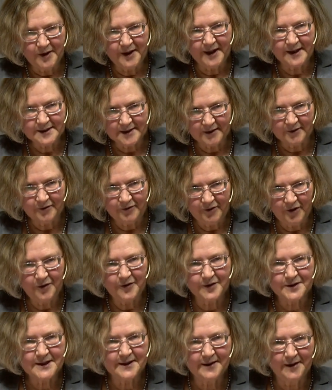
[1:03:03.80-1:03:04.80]
predicting
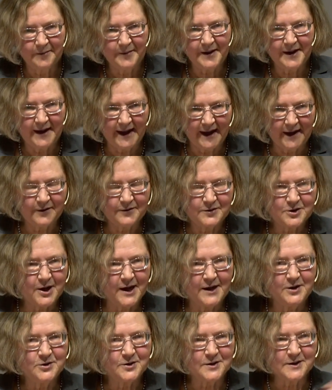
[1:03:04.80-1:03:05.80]
further telomere length
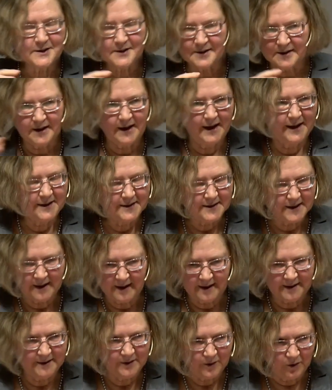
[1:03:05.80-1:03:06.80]
changes,
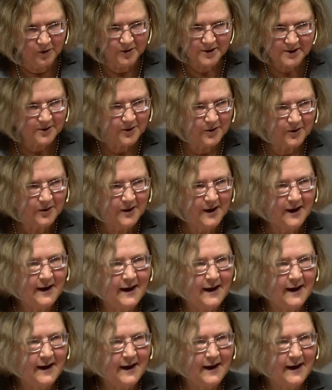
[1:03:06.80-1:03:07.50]
and also,